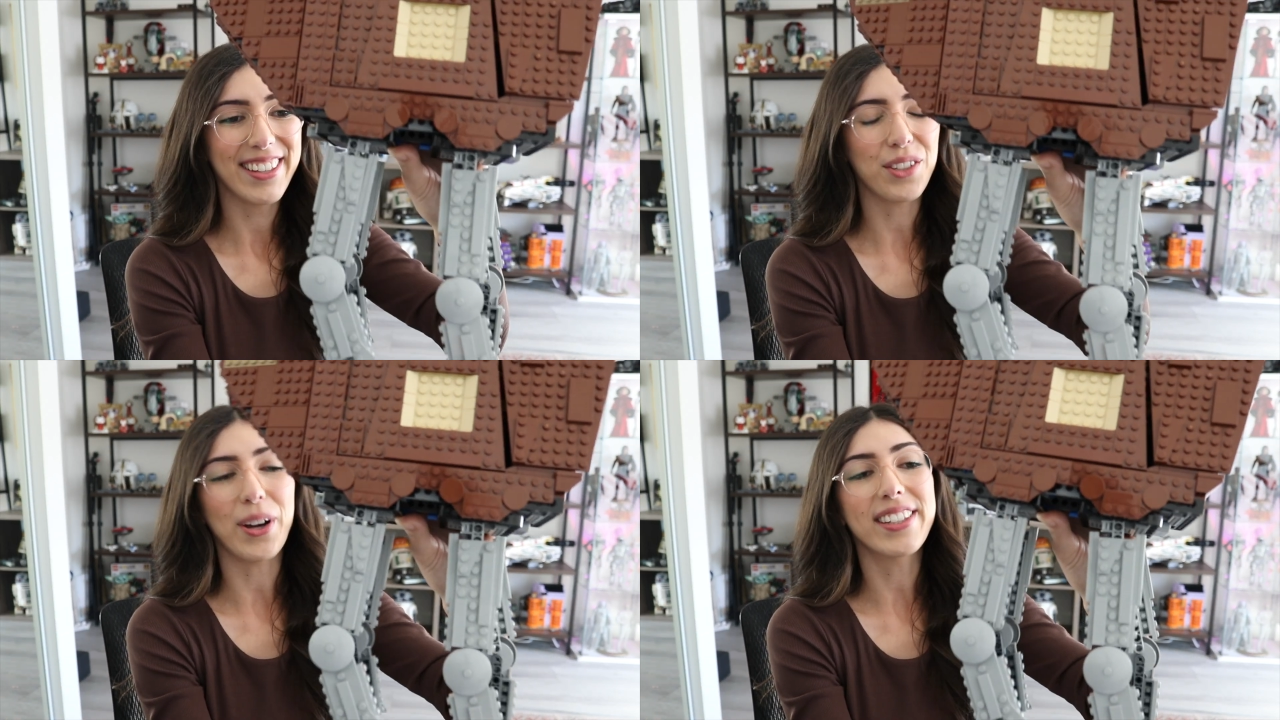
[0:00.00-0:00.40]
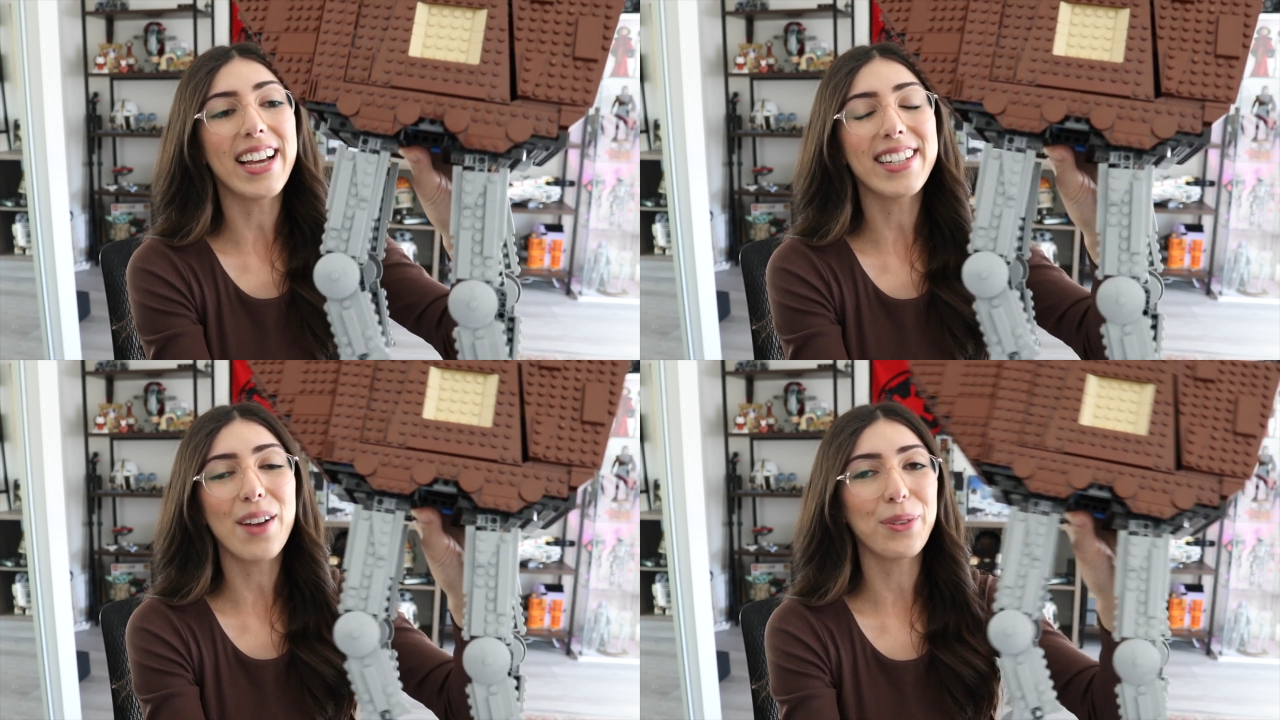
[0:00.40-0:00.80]
So I
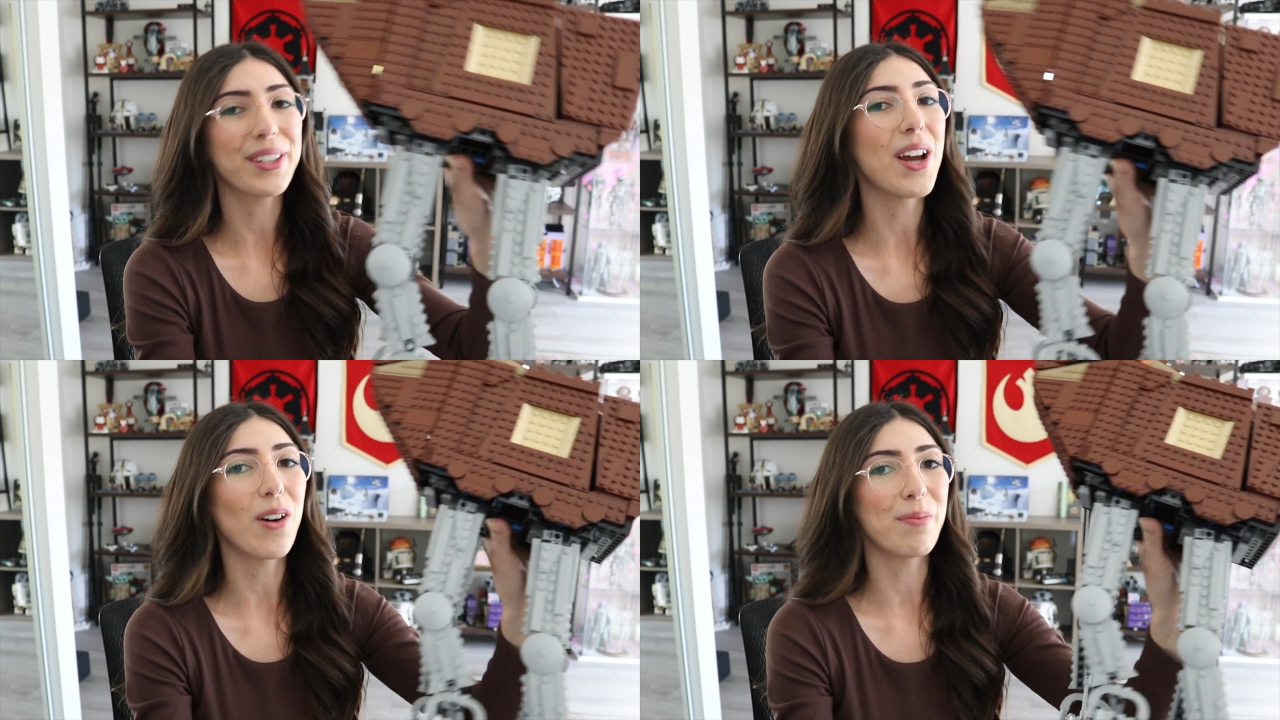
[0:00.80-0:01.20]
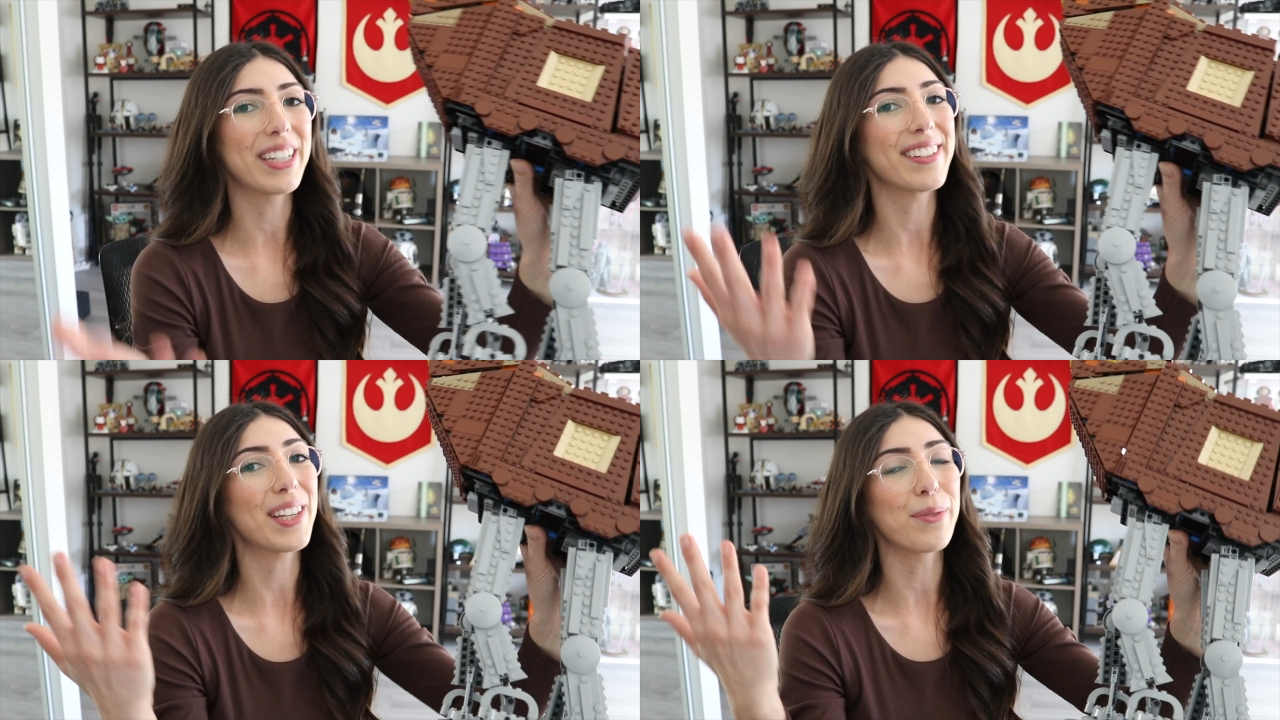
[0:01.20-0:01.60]
sat down with Noah
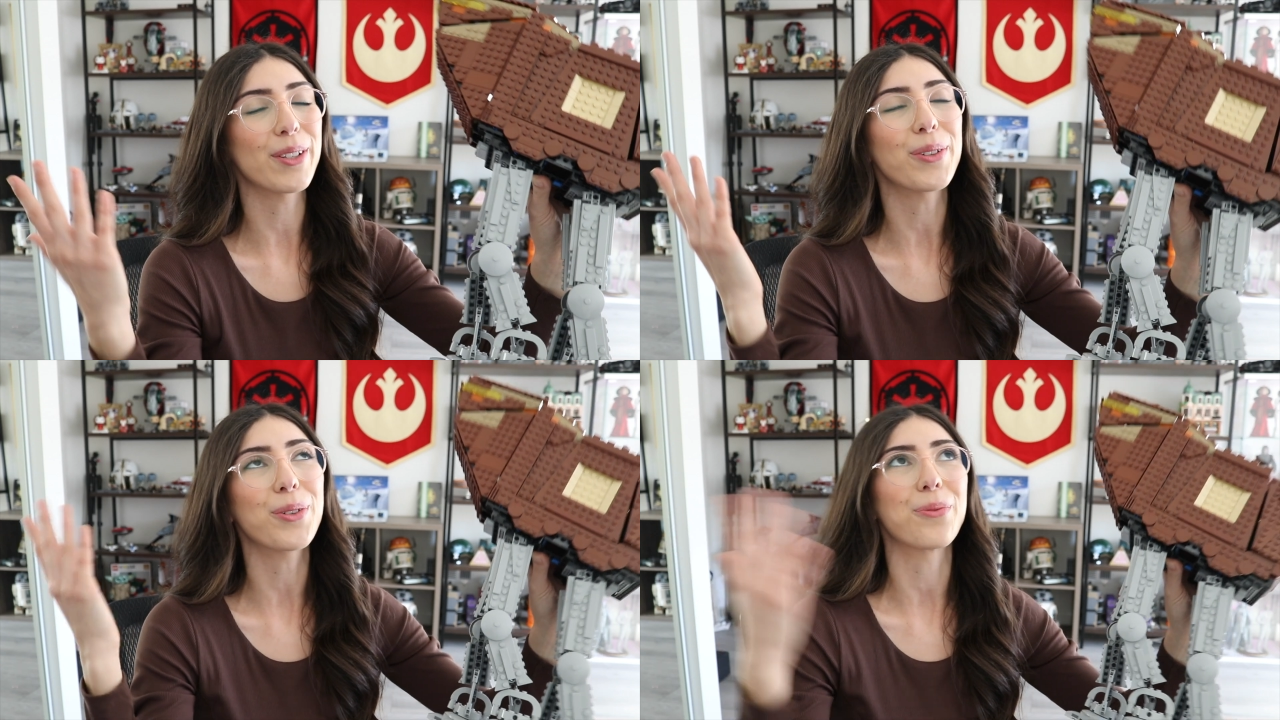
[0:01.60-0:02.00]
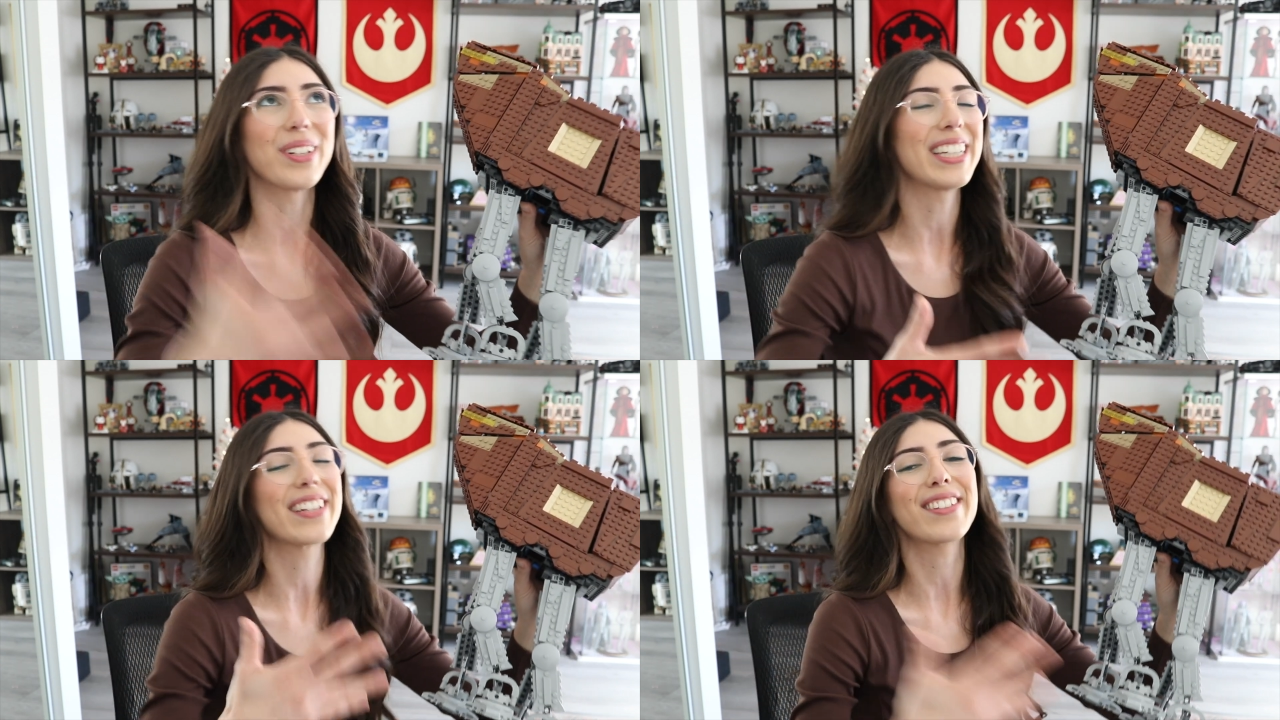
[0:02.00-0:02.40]
because he was also
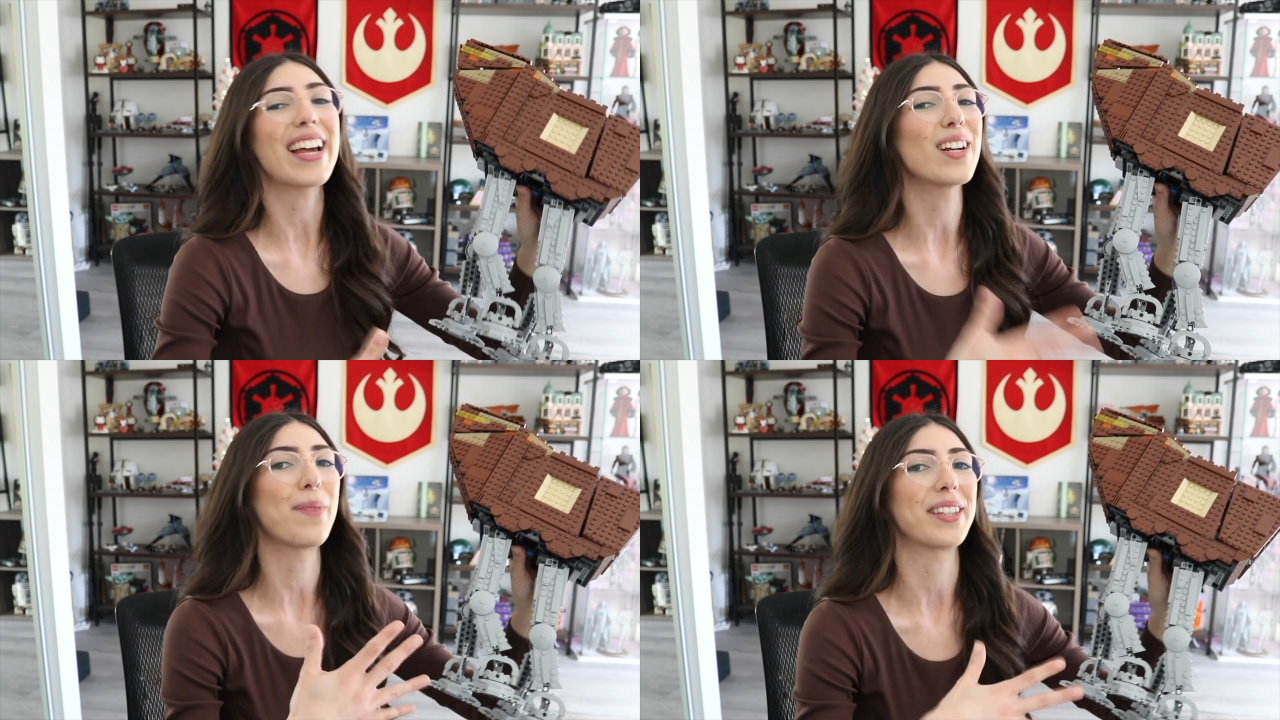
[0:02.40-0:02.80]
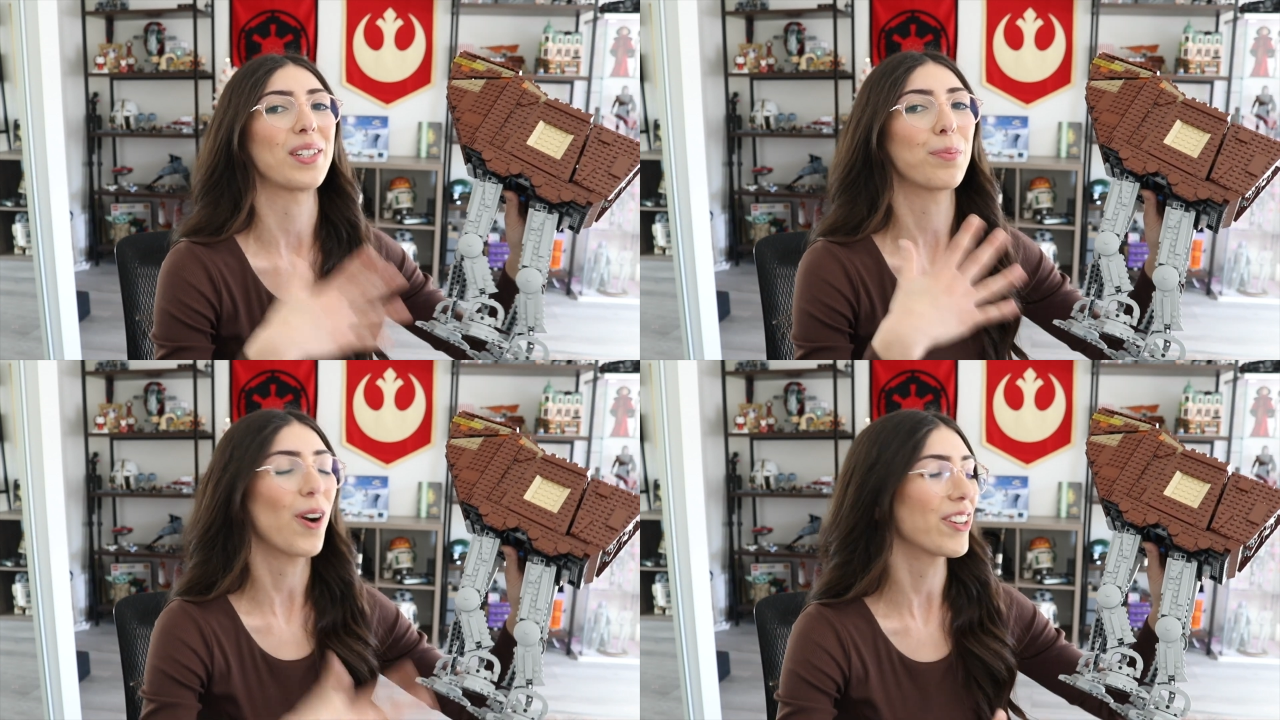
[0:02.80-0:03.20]
really excited about
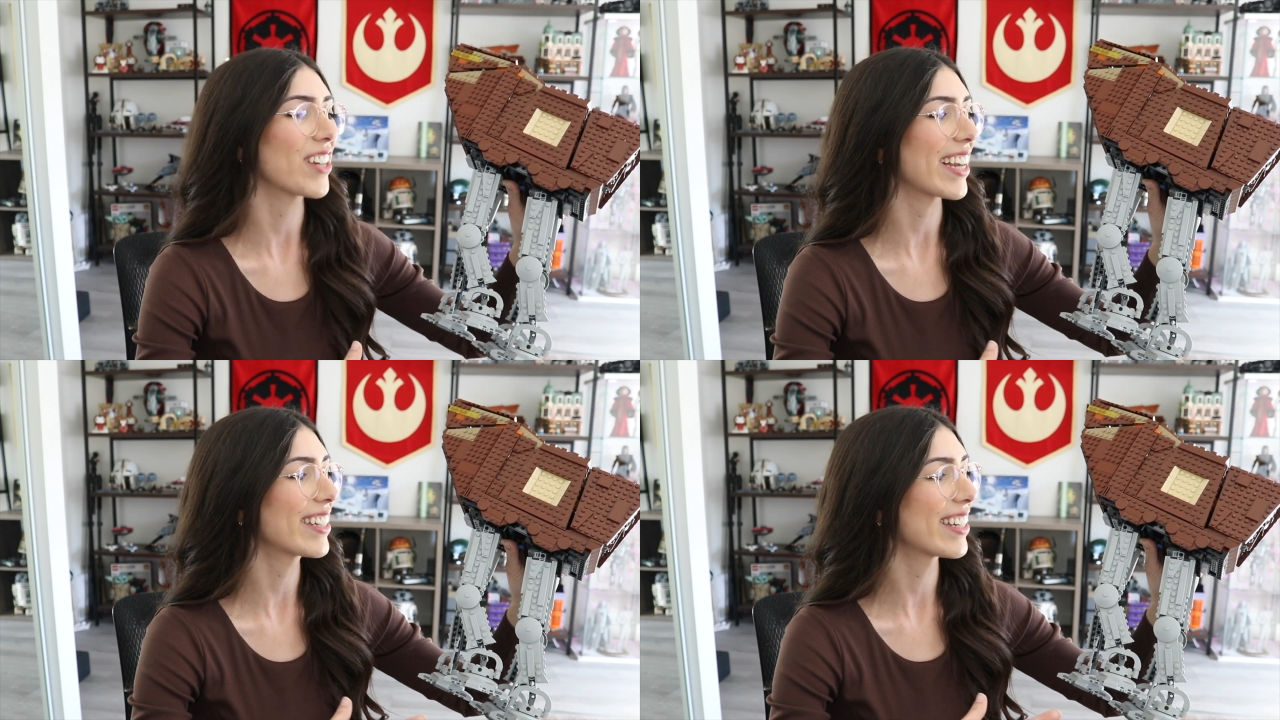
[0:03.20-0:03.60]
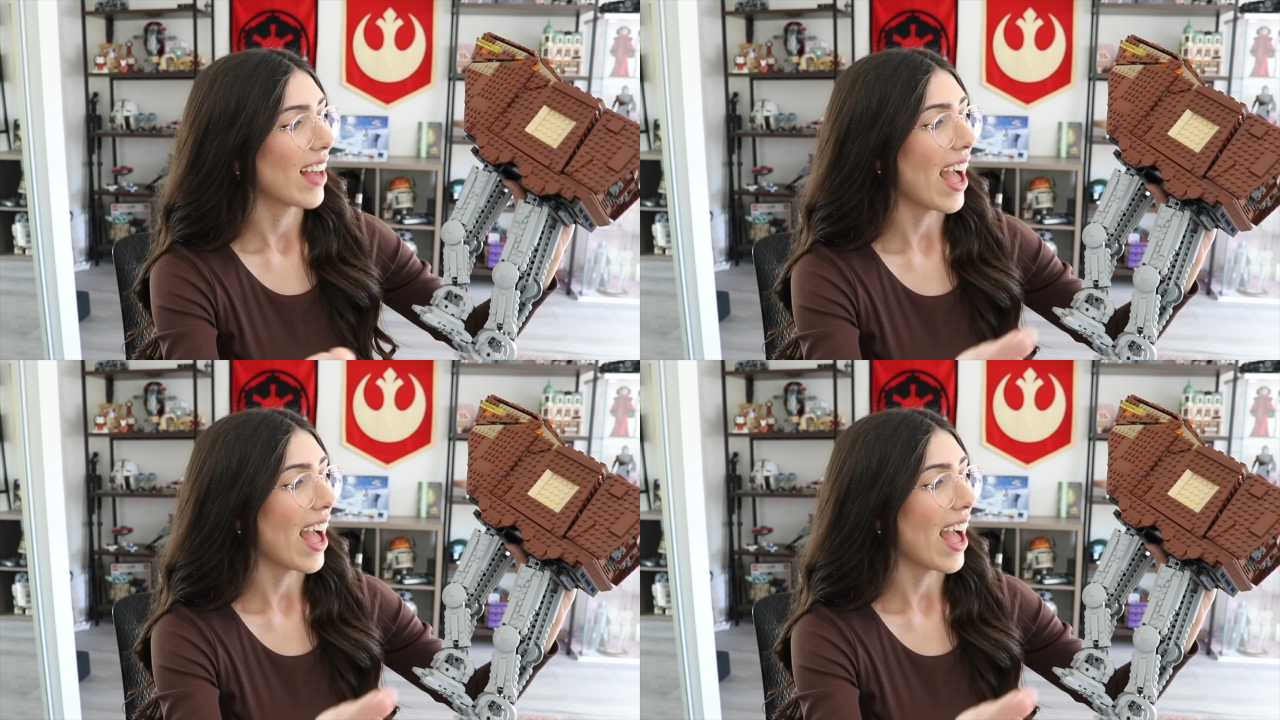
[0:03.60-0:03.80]
this project.